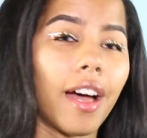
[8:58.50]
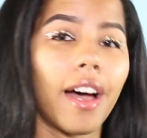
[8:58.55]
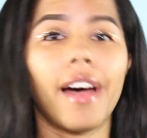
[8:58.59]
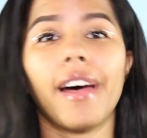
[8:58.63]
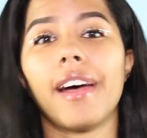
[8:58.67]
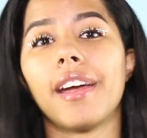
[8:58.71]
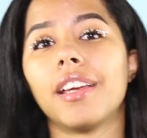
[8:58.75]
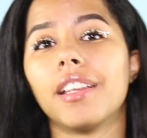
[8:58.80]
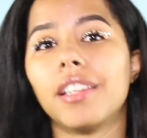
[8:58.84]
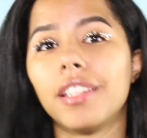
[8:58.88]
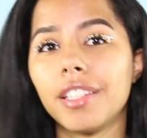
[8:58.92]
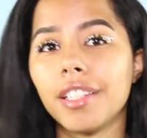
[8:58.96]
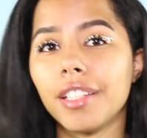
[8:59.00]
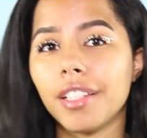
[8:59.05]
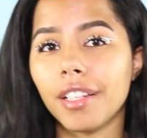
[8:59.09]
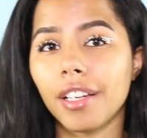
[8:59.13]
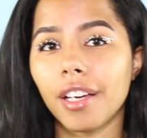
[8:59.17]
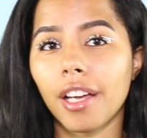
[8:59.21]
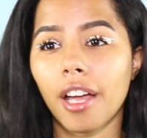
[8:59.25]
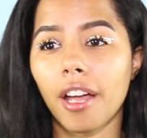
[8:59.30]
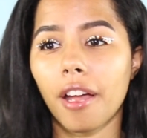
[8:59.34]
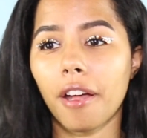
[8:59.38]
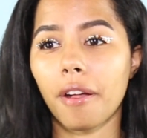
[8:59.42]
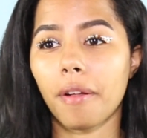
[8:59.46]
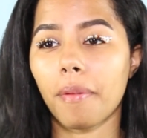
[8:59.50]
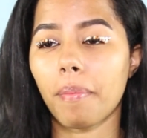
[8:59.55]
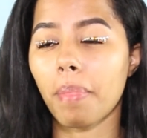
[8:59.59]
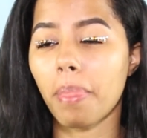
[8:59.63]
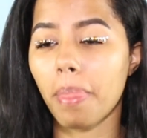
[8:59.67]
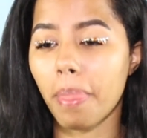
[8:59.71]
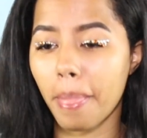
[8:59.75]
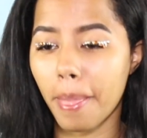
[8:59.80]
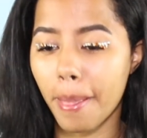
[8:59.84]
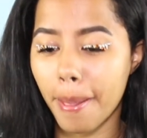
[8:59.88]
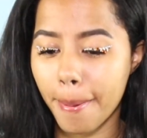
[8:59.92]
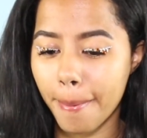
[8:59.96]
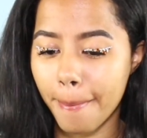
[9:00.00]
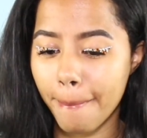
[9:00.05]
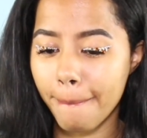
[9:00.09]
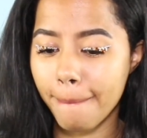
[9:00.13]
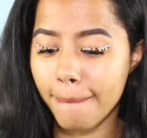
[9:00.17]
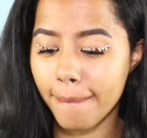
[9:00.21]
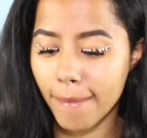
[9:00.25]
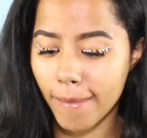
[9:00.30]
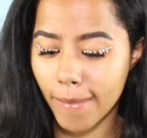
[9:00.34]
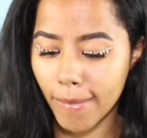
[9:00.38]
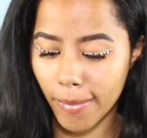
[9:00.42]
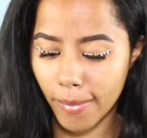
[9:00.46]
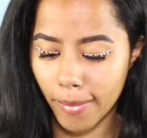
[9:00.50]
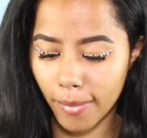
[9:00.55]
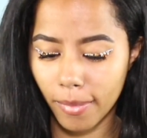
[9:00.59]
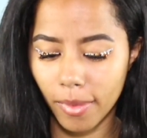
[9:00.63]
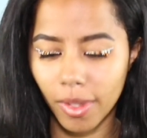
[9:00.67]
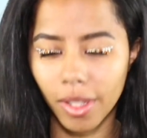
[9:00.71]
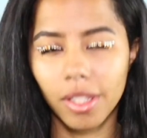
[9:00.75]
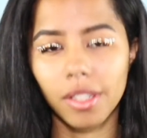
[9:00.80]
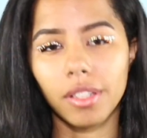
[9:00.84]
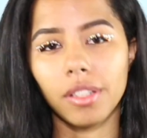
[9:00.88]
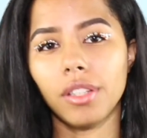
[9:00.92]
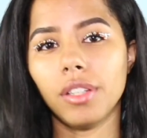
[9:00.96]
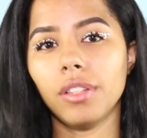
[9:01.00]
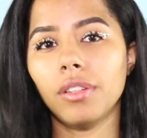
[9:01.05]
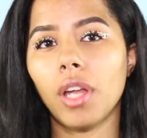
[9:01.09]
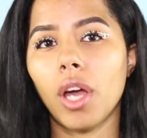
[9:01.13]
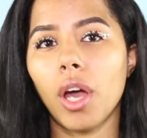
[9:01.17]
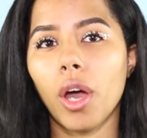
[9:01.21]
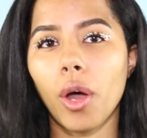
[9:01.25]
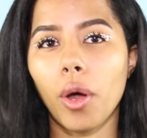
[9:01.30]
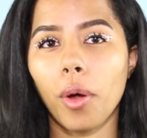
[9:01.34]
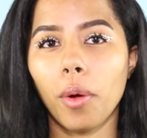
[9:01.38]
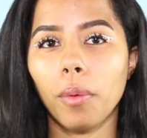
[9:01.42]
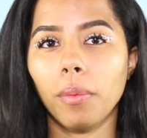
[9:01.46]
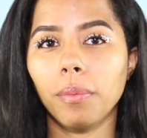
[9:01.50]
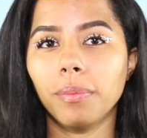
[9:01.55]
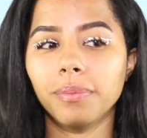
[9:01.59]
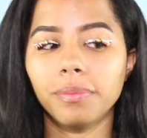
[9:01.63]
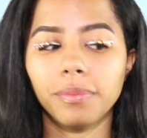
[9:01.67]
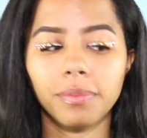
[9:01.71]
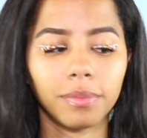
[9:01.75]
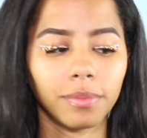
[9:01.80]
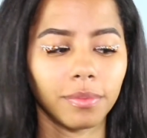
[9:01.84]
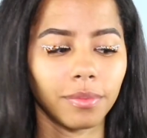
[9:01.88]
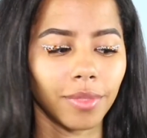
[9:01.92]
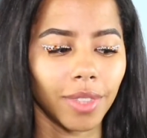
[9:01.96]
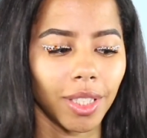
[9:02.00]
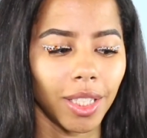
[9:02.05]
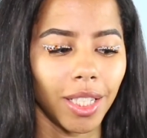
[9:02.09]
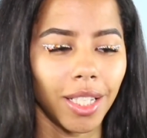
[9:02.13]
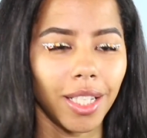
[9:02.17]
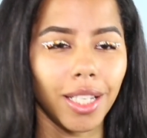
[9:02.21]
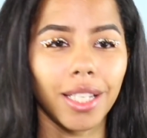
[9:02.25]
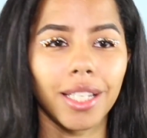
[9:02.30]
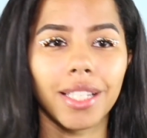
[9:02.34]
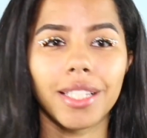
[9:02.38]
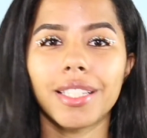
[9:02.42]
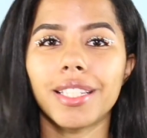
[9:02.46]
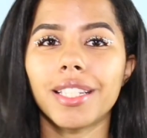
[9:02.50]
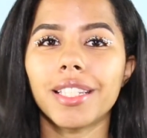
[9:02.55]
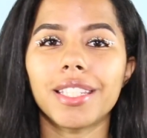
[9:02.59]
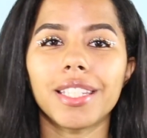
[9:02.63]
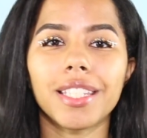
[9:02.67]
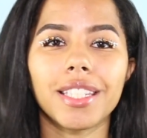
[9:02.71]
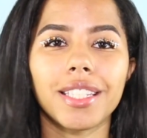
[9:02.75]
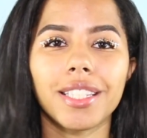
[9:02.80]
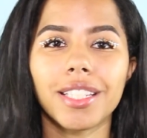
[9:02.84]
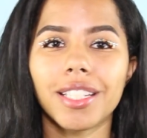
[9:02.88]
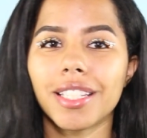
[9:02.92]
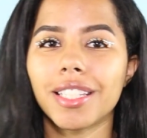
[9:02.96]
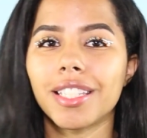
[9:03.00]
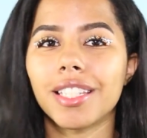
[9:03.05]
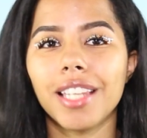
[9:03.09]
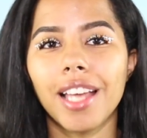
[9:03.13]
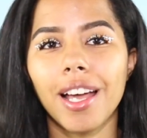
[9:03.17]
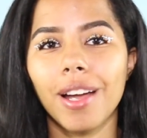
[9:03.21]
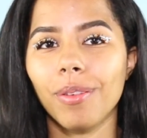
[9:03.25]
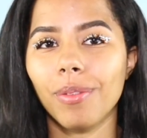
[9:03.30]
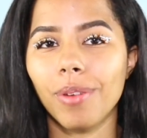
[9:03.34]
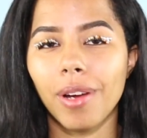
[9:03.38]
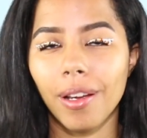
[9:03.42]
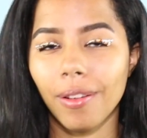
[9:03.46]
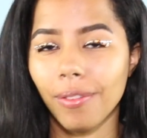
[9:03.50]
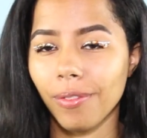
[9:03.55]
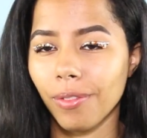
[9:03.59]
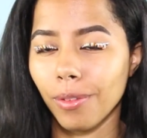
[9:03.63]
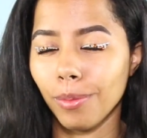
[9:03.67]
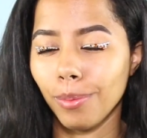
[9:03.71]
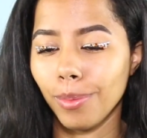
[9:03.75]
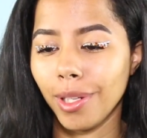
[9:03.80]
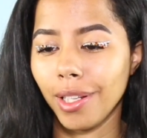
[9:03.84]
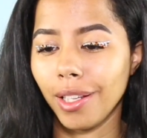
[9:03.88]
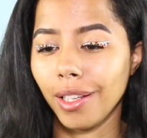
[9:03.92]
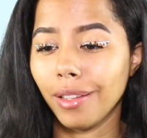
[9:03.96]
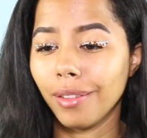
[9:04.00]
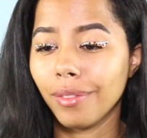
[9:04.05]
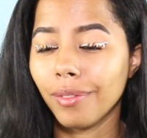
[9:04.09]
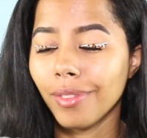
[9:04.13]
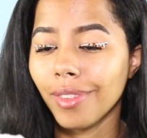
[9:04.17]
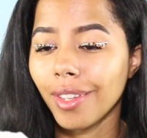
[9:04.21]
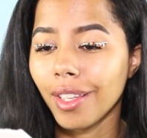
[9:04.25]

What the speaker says: idea. You know, it's just not right for me.